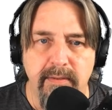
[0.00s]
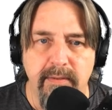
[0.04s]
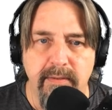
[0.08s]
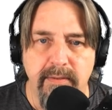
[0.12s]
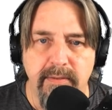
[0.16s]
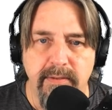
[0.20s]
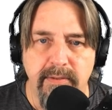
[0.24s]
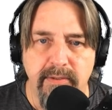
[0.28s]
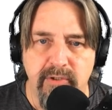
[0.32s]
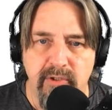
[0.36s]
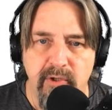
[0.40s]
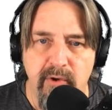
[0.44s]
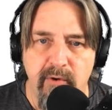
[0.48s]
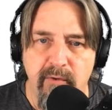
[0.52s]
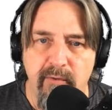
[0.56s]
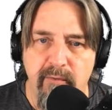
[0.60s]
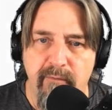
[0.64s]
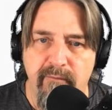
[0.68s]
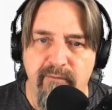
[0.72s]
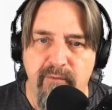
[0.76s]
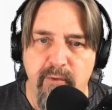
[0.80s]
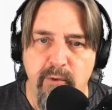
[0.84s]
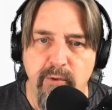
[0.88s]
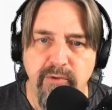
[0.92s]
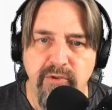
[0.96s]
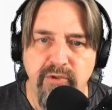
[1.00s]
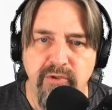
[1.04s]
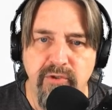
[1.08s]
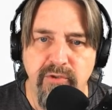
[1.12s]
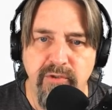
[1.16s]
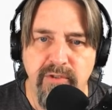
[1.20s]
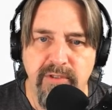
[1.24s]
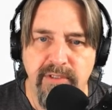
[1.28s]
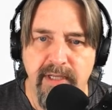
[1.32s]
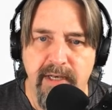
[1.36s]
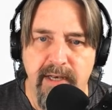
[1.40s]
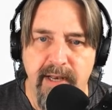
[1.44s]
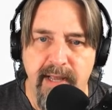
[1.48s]
So first you
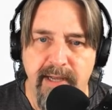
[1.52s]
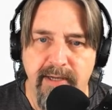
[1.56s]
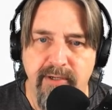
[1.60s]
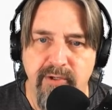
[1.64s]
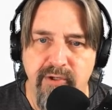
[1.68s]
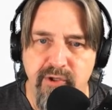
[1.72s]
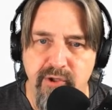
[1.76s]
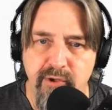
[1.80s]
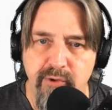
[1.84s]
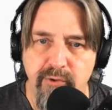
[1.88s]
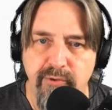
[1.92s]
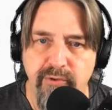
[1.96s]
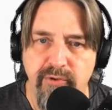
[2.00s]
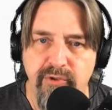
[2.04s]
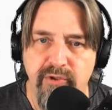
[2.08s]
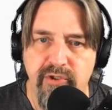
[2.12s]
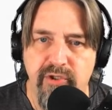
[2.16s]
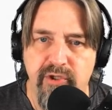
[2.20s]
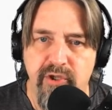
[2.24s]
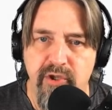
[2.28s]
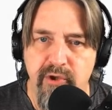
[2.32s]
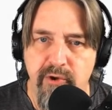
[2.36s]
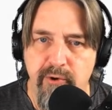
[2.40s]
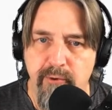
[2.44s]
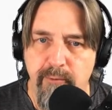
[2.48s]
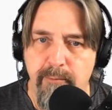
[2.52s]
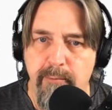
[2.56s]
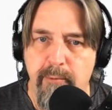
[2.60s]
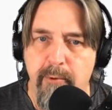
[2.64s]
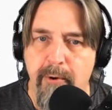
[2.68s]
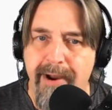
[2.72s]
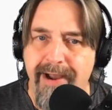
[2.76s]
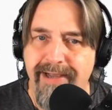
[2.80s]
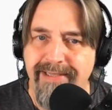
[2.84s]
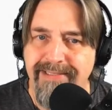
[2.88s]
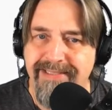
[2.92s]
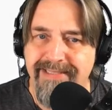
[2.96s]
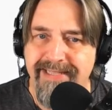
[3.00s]
select use SKU
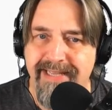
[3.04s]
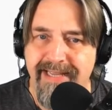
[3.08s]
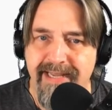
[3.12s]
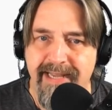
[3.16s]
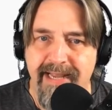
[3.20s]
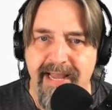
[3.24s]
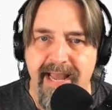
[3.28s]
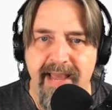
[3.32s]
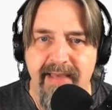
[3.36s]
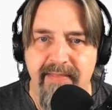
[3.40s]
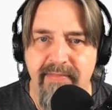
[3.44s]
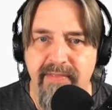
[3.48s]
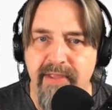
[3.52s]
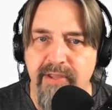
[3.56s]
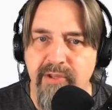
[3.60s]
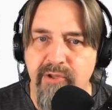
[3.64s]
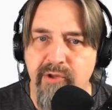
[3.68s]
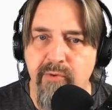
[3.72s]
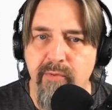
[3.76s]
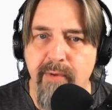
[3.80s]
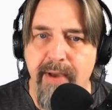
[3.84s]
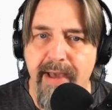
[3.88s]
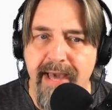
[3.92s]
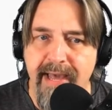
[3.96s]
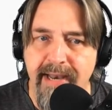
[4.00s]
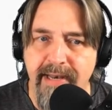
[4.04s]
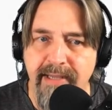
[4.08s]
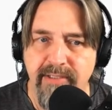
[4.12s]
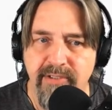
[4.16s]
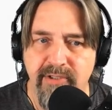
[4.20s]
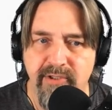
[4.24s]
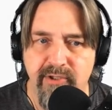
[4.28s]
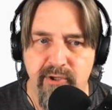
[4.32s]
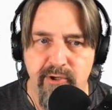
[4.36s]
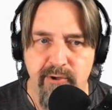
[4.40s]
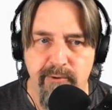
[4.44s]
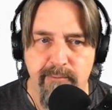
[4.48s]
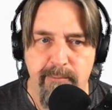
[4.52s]
pricing, and then you edit
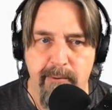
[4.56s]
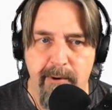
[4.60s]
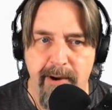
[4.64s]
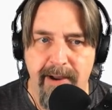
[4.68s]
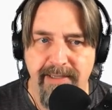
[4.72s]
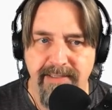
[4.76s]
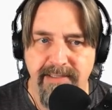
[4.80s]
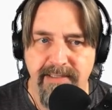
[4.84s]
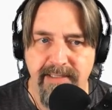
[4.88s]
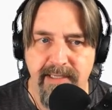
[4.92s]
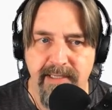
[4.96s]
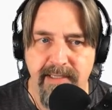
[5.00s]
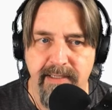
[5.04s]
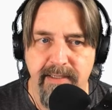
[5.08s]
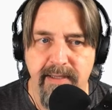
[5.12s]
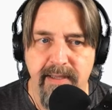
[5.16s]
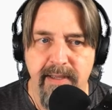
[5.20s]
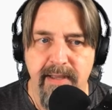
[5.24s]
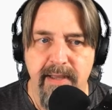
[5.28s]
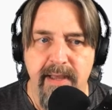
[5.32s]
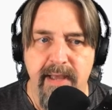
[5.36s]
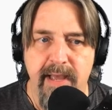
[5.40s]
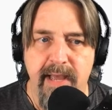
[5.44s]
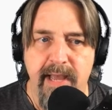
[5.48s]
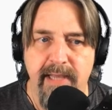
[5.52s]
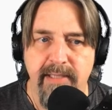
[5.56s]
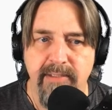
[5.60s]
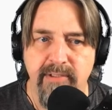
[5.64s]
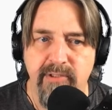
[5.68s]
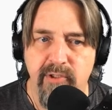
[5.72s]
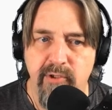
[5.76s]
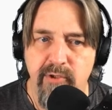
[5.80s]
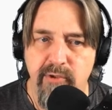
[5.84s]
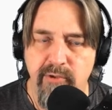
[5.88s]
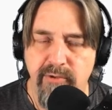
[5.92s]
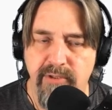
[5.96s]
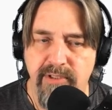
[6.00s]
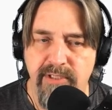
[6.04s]
SKU pricing. And so
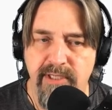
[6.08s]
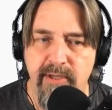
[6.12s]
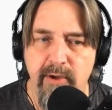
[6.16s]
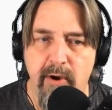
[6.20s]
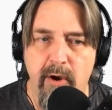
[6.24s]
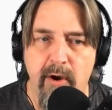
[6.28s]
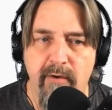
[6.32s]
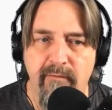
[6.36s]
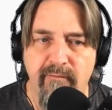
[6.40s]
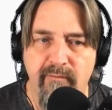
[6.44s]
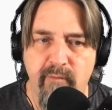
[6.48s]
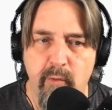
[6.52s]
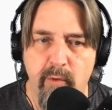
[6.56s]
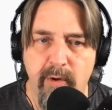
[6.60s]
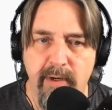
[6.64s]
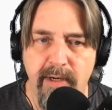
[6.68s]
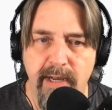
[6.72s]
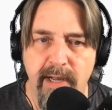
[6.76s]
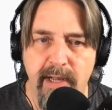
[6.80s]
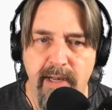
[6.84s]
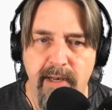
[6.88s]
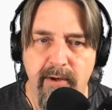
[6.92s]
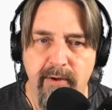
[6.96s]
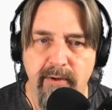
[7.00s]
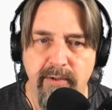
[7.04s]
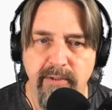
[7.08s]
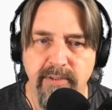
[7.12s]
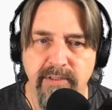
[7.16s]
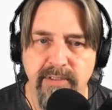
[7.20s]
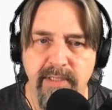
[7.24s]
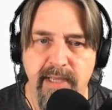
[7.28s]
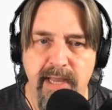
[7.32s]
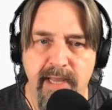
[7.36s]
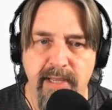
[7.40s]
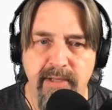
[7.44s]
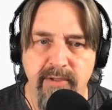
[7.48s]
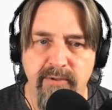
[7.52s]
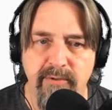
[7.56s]
you see all 4 colors
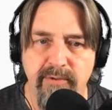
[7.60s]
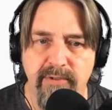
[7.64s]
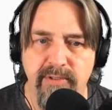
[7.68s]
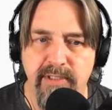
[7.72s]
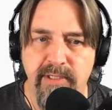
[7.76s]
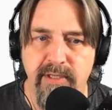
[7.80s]
and you see